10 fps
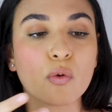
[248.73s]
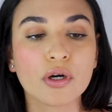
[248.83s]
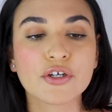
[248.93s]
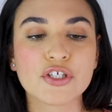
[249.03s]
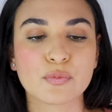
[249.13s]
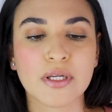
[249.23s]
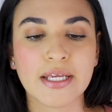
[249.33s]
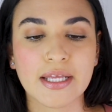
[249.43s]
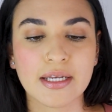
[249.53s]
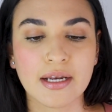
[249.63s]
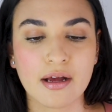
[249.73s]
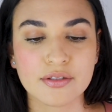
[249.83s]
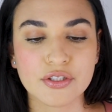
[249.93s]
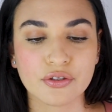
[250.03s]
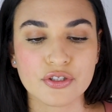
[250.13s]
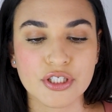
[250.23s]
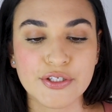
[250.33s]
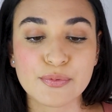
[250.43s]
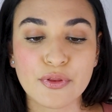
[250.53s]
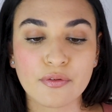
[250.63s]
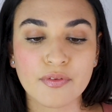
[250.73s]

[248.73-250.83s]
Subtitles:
or just want to get it onto your cheeks with your